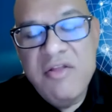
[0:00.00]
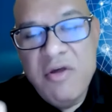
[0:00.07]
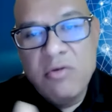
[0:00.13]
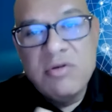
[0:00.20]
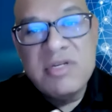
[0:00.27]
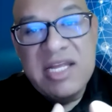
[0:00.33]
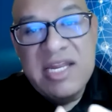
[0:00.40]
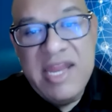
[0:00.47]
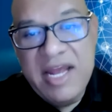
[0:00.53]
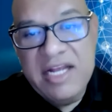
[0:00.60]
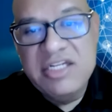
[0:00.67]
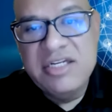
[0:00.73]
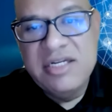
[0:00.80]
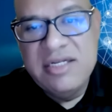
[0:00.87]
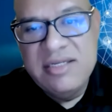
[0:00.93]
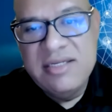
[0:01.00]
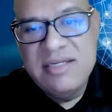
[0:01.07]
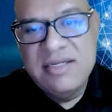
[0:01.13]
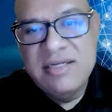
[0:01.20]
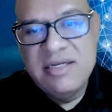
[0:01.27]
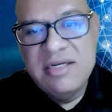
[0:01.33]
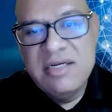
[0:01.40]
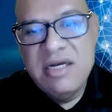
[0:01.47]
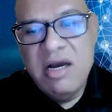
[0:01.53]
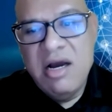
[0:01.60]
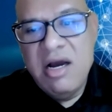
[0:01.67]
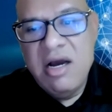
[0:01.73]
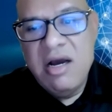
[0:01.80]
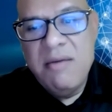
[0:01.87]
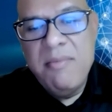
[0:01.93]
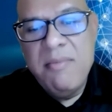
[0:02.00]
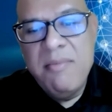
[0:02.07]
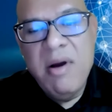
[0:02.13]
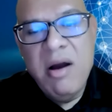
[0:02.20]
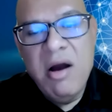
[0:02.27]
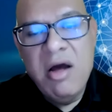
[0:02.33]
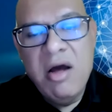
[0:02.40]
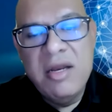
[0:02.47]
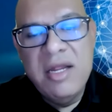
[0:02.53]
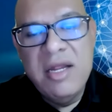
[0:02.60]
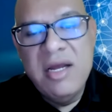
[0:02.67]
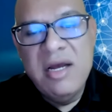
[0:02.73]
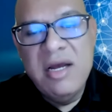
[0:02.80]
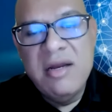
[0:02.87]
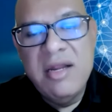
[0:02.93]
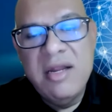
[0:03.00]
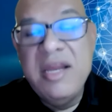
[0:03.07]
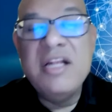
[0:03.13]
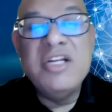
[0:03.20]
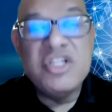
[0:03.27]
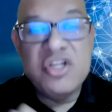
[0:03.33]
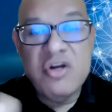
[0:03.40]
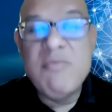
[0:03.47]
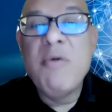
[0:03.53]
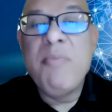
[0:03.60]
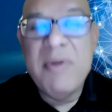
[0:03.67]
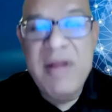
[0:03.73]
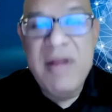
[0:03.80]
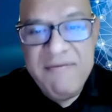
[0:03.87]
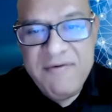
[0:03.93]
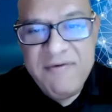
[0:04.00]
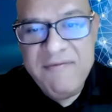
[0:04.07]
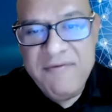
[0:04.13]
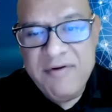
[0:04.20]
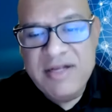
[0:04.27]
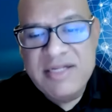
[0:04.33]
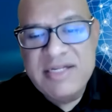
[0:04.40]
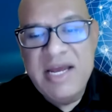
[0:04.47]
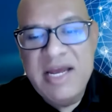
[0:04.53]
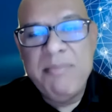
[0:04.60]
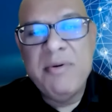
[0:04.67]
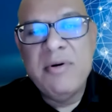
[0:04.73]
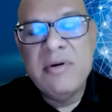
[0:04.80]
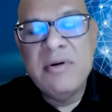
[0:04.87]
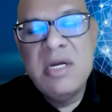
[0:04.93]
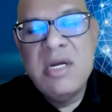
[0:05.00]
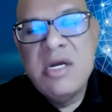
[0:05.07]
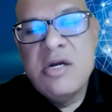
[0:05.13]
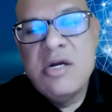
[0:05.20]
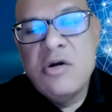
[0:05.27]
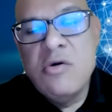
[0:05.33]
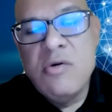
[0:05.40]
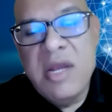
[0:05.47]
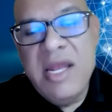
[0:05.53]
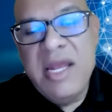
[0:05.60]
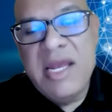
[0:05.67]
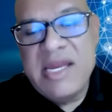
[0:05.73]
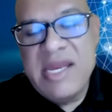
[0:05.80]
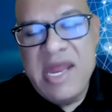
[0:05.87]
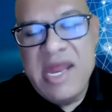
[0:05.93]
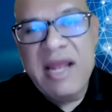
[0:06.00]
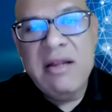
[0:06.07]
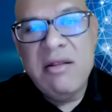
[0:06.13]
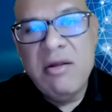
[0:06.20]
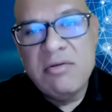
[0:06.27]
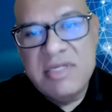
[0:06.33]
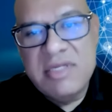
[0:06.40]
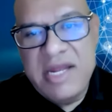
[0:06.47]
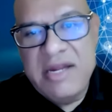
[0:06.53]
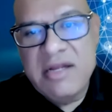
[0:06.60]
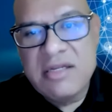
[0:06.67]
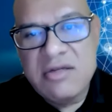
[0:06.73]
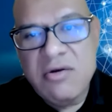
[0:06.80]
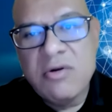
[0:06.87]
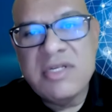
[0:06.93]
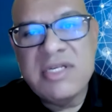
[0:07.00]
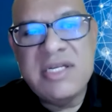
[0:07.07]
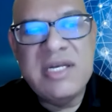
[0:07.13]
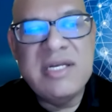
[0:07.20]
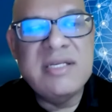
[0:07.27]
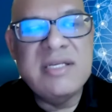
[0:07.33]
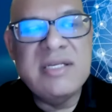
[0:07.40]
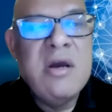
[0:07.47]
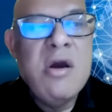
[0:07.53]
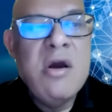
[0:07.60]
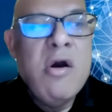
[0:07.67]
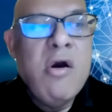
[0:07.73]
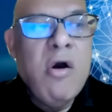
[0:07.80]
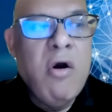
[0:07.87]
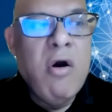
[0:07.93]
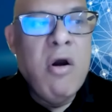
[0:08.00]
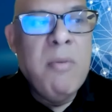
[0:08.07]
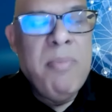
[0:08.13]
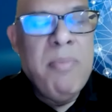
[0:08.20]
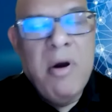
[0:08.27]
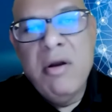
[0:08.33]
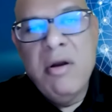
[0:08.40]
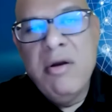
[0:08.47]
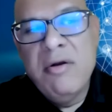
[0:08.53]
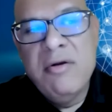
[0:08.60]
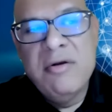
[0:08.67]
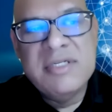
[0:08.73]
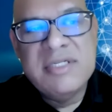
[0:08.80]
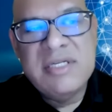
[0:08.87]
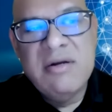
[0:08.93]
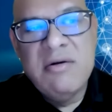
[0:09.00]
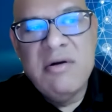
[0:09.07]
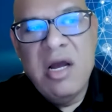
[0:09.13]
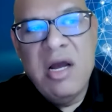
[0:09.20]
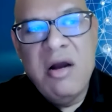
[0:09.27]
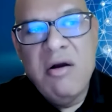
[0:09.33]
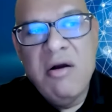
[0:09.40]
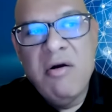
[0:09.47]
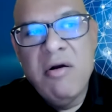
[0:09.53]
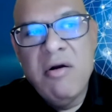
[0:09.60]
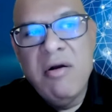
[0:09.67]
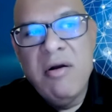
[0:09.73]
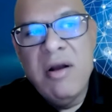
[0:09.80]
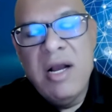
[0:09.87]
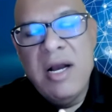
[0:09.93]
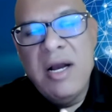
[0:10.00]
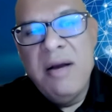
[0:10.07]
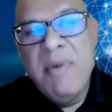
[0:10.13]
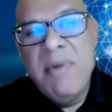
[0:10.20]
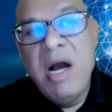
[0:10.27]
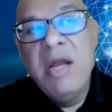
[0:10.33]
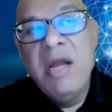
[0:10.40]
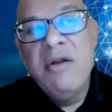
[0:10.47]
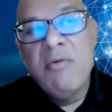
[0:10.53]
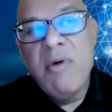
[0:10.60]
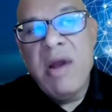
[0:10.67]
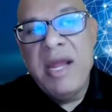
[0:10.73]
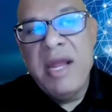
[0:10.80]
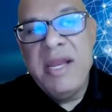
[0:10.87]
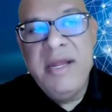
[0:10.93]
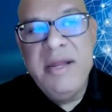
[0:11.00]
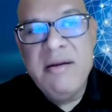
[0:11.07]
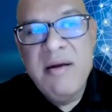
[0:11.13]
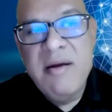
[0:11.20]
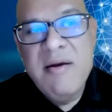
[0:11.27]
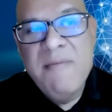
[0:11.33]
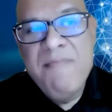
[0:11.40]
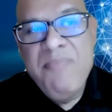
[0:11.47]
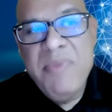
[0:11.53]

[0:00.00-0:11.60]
those connections on an InsureMo platform, for example, who can connect those data sources, or partners, or underwriting